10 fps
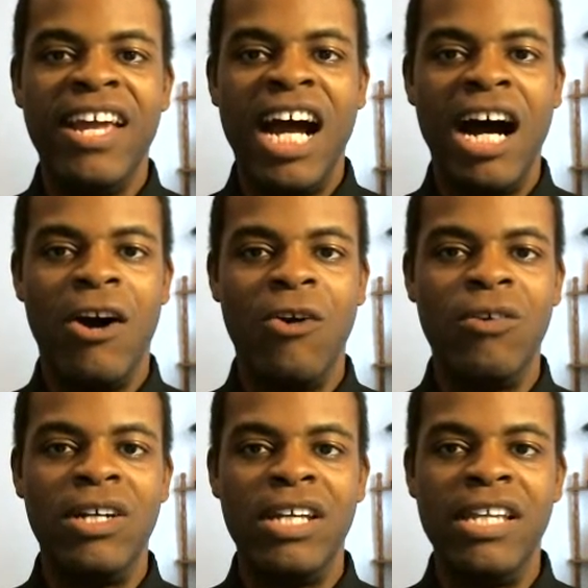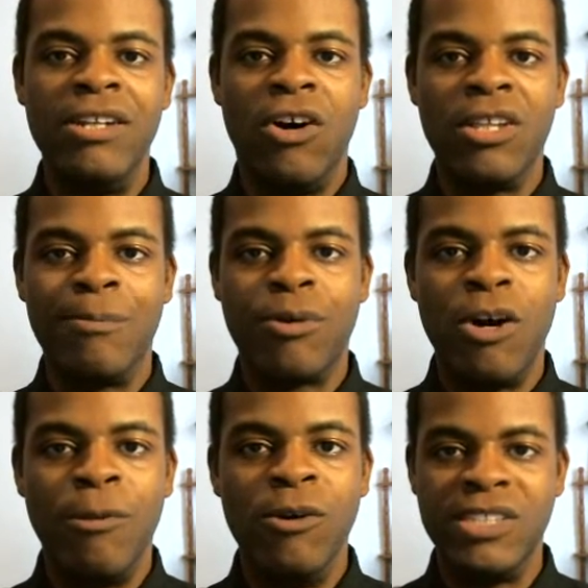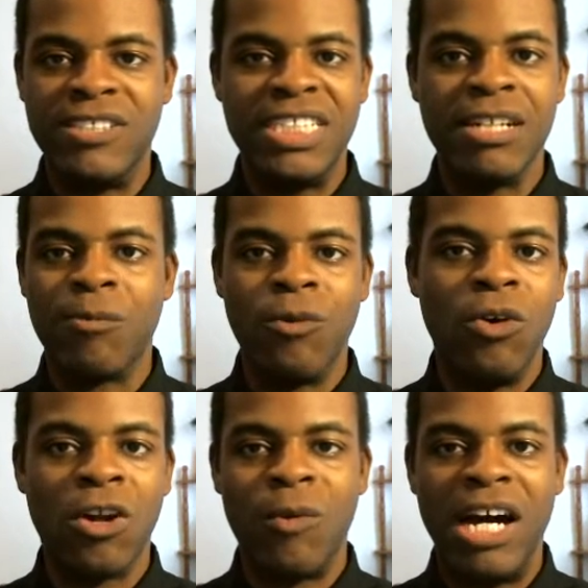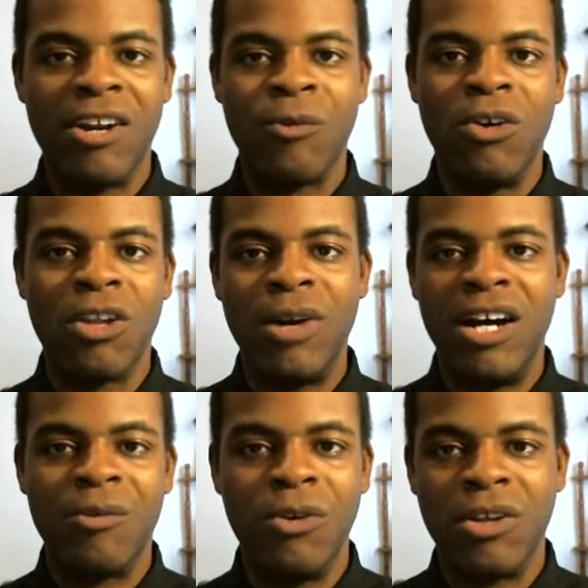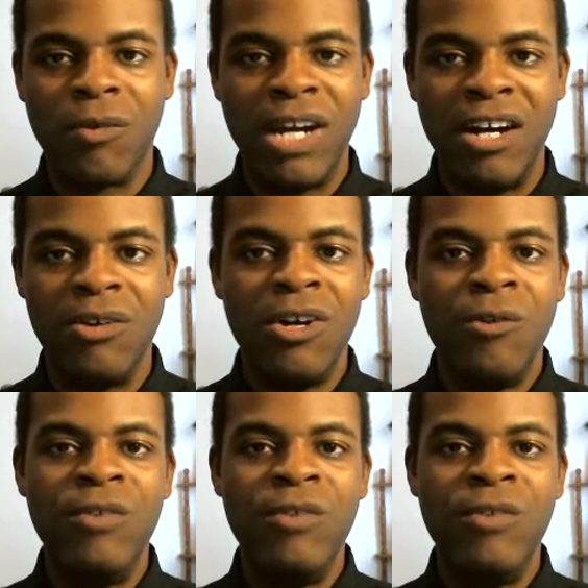how in all the promo, we've just seen him roll around and roll around and roll around.